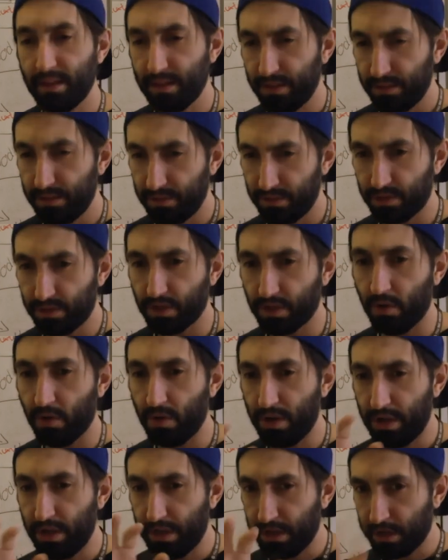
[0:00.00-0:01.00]

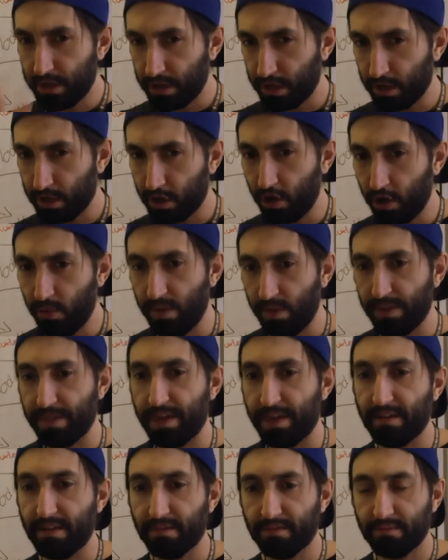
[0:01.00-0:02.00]
So go with
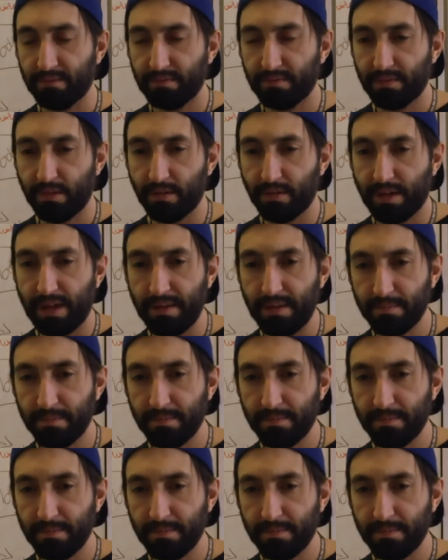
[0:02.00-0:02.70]
that, okay?